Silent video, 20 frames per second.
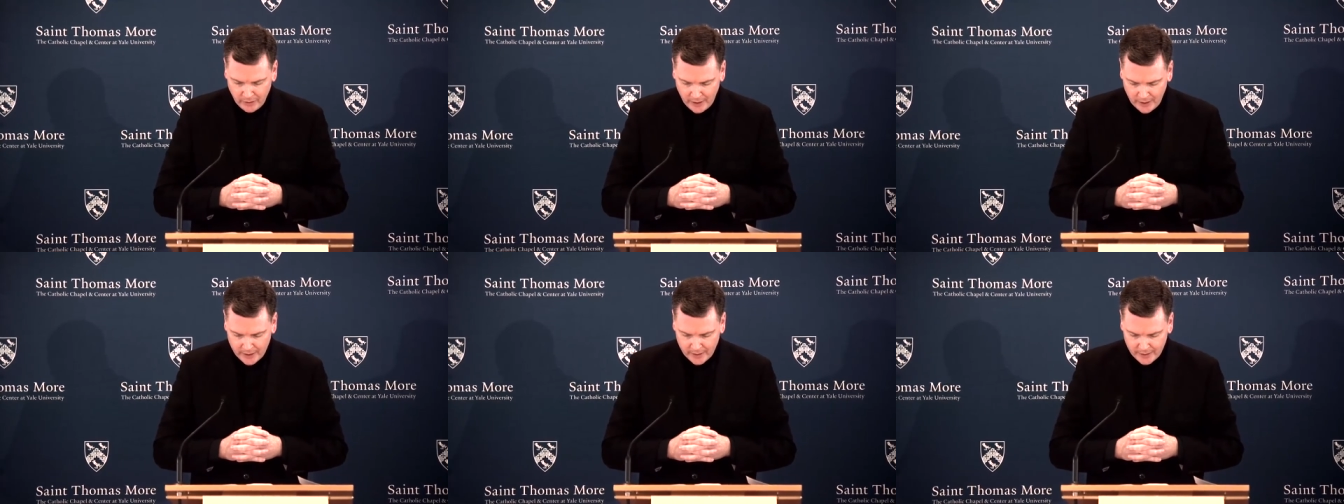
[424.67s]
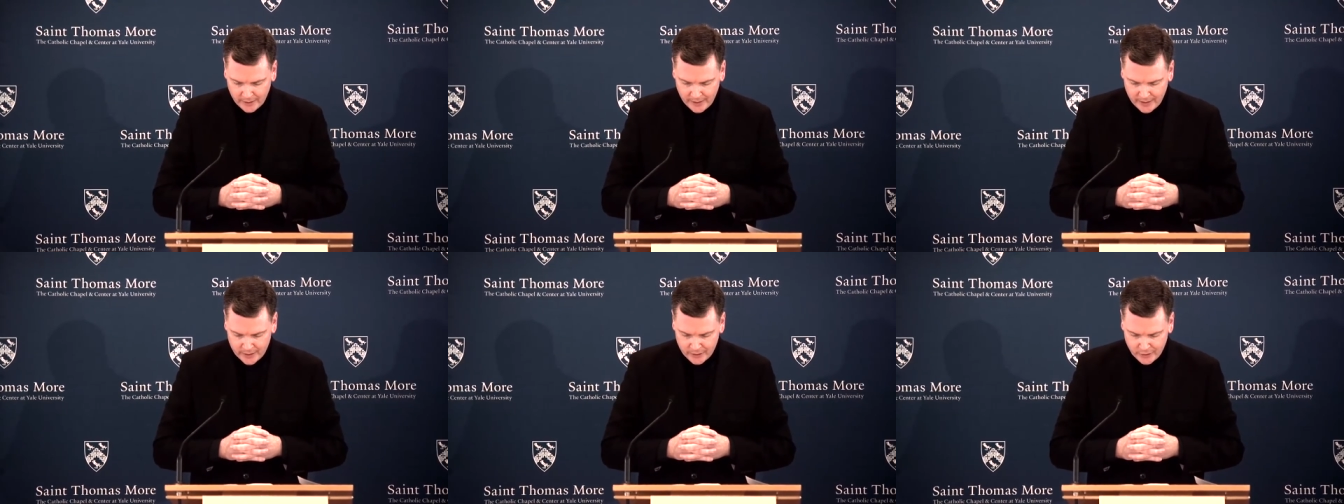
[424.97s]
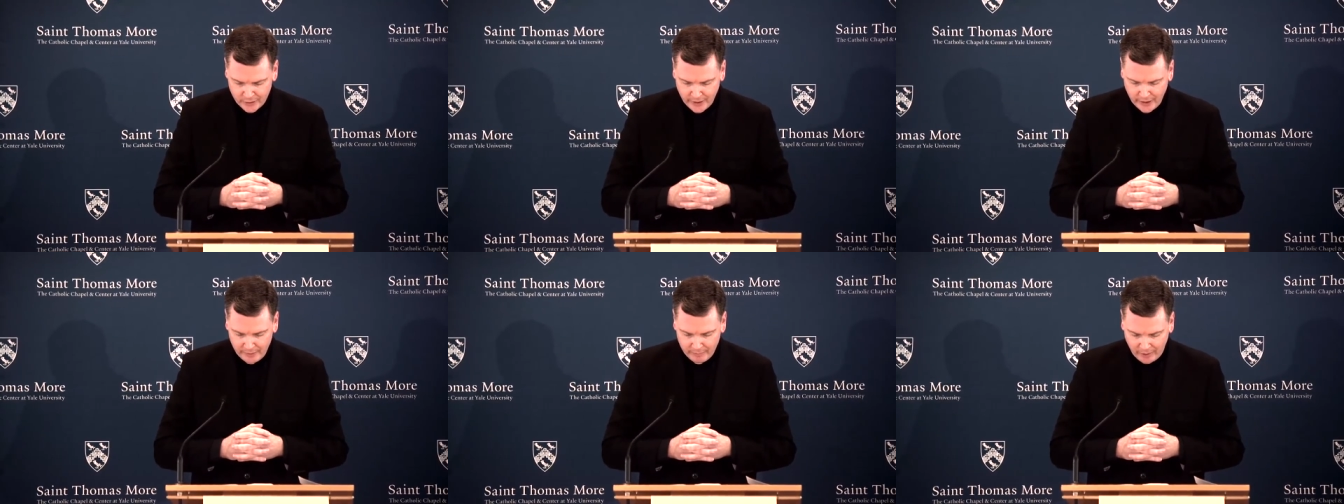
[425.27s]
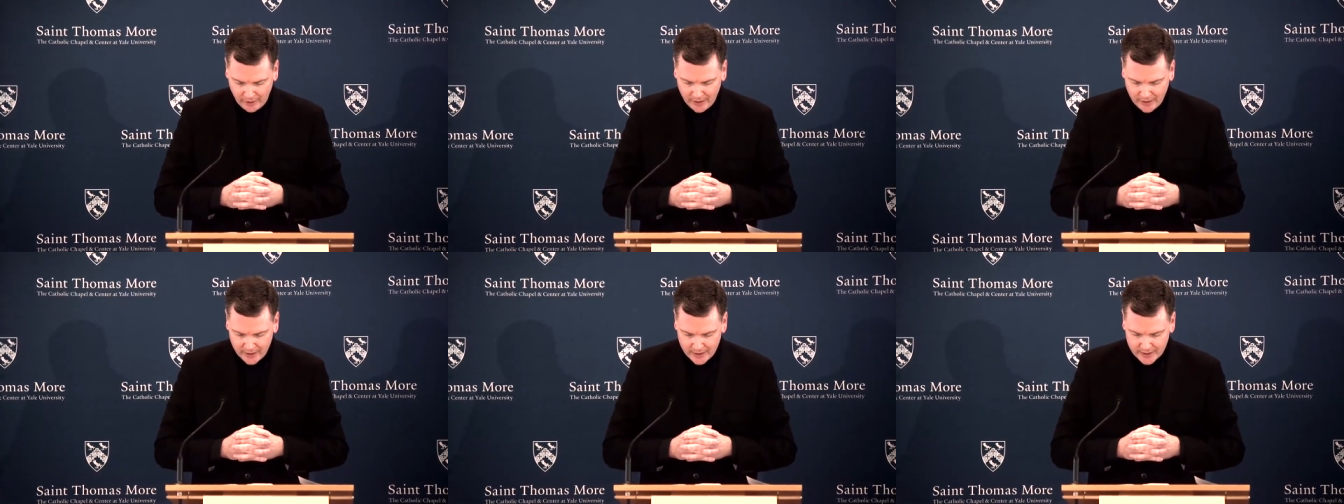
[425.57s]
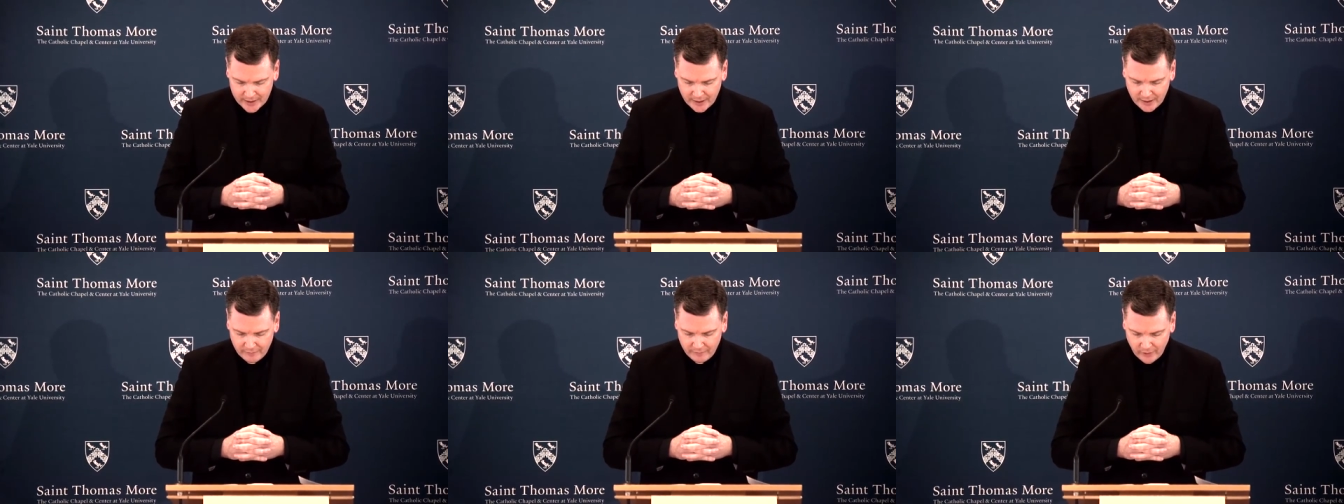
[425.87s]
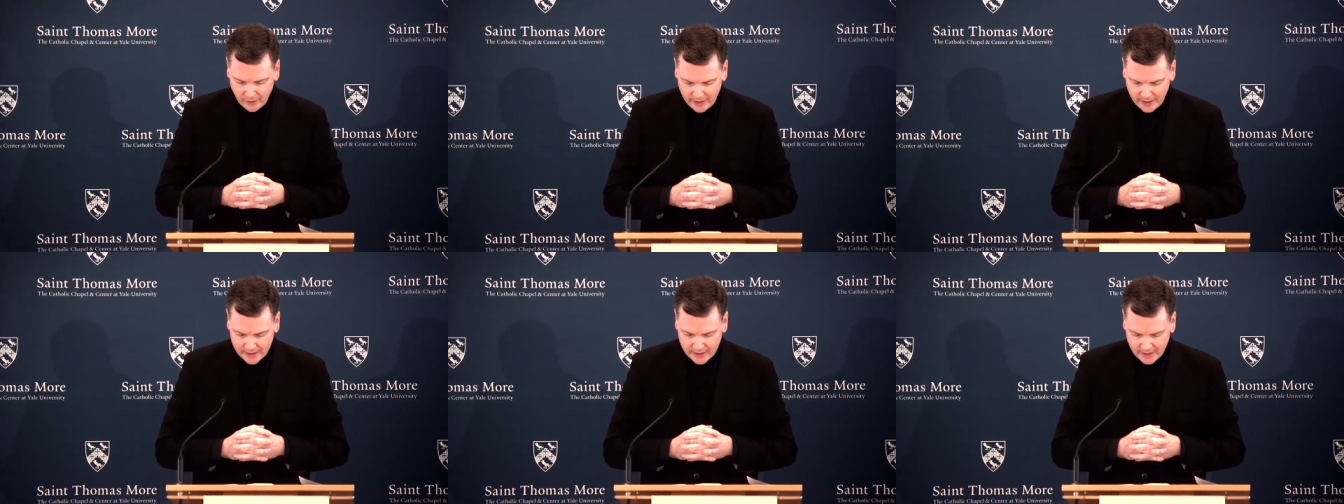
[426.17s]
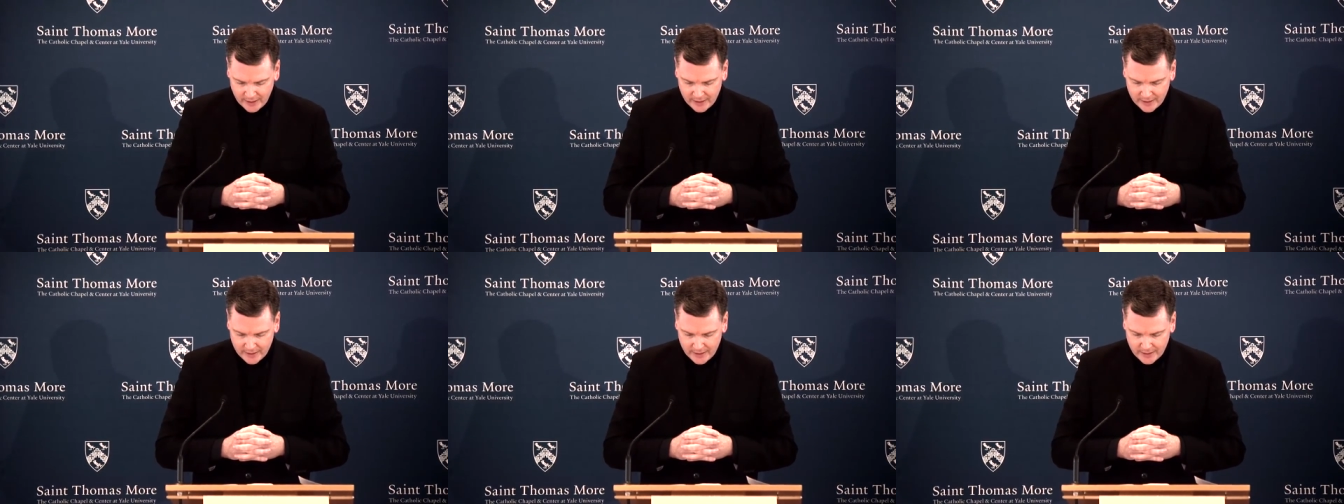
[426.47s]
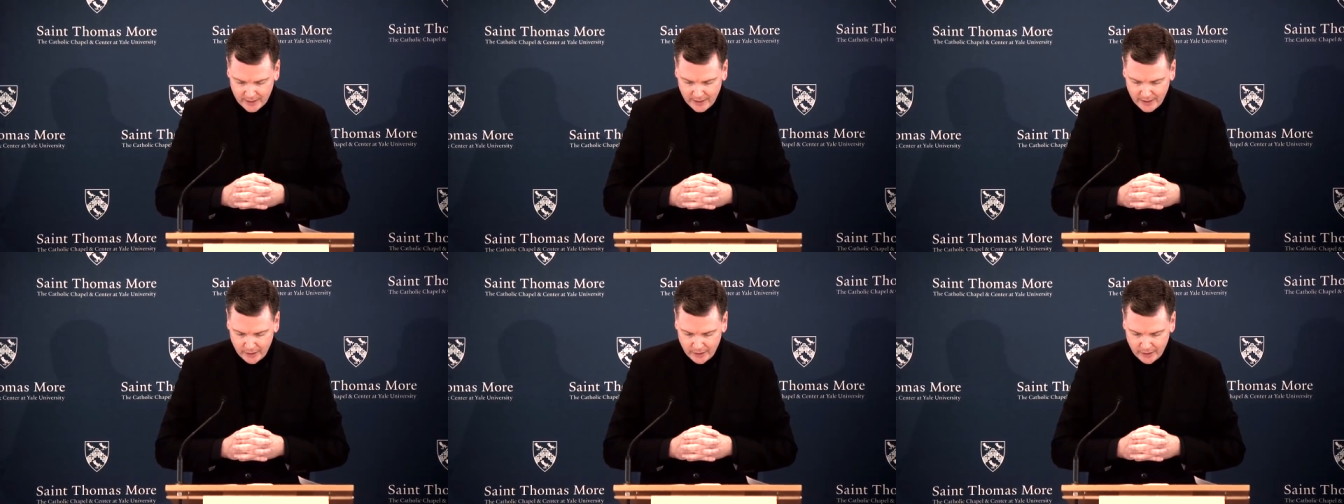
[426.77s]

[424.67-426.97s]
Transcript: Hunt S.J. Prize for Excellence